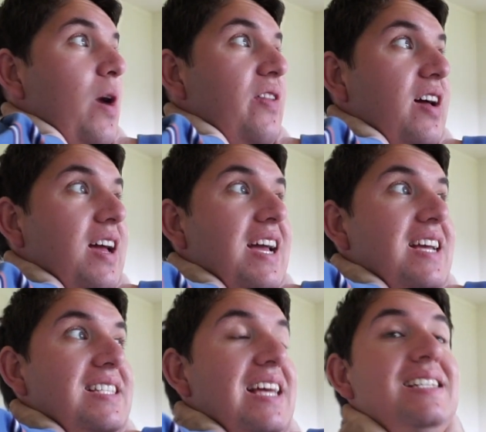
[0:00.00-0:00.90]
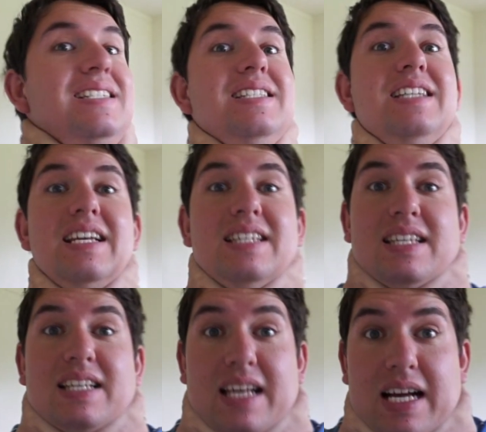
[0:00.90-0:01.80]
weather is
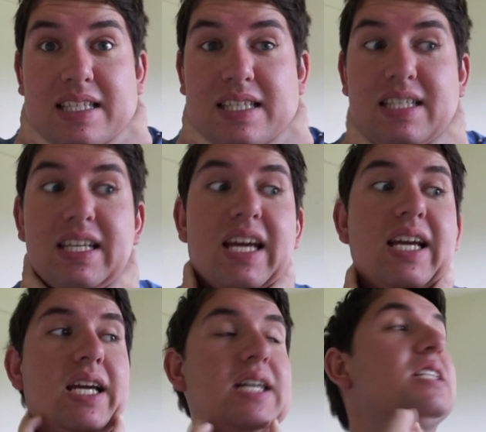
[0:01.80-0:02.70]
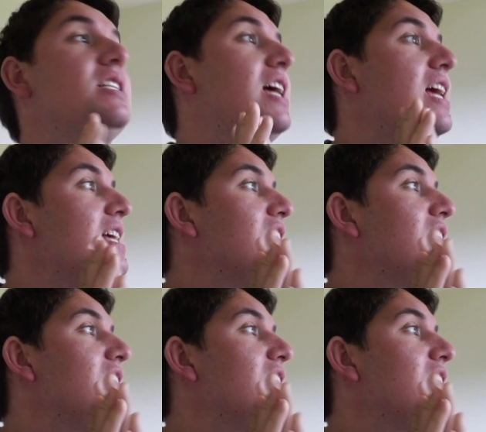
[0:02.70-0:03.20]
disgusting today.